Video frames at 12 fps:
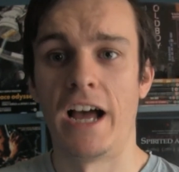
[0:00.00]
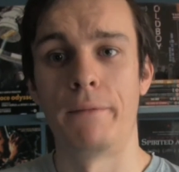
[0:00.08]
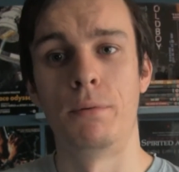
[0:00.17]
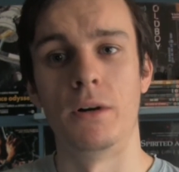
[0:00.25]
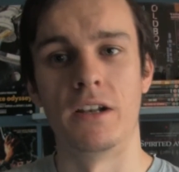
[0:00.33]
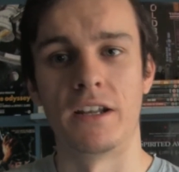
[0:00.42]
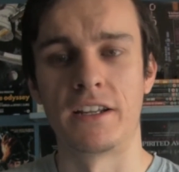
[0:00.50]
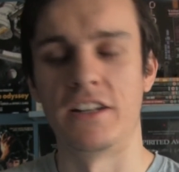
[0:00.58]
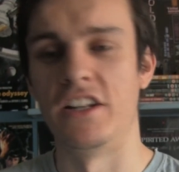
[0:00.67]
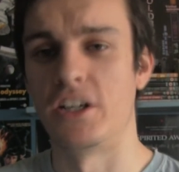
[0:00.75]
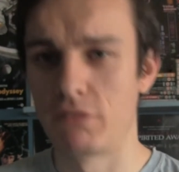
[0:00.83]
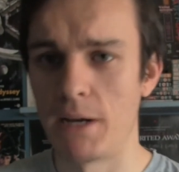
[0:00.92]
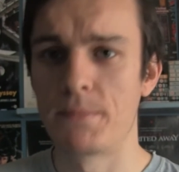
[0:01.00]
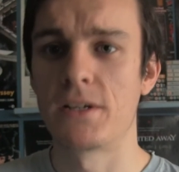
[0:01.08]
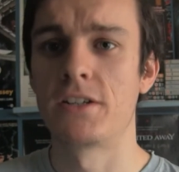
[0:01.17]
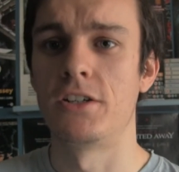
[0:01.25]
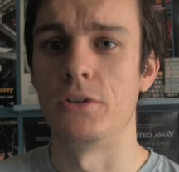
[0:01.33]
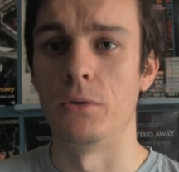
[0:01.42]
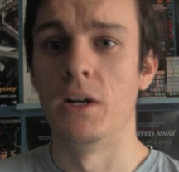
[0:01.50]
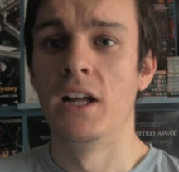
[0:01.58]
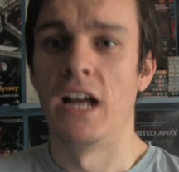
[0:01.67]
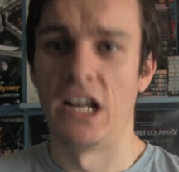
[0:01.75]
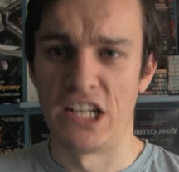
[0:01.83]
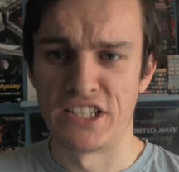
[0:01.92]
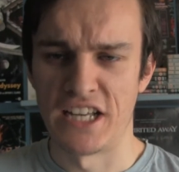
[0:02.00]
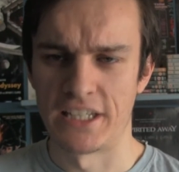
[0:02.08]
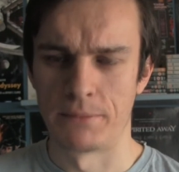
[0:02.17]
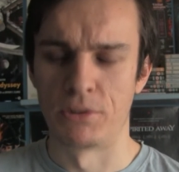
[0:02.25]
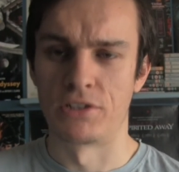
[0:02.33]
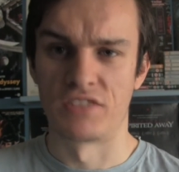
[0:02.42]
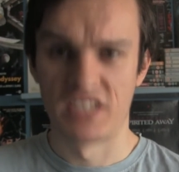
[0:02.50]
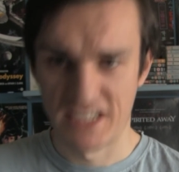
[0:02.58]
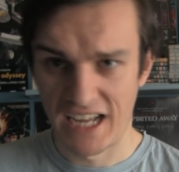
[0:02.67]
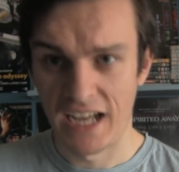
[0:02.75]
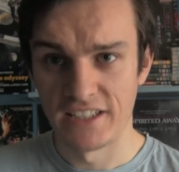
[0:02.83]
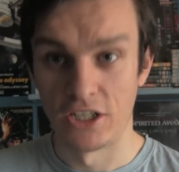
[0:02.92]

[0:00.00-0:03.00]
I put a link in the description to a list that has a bunch of stats.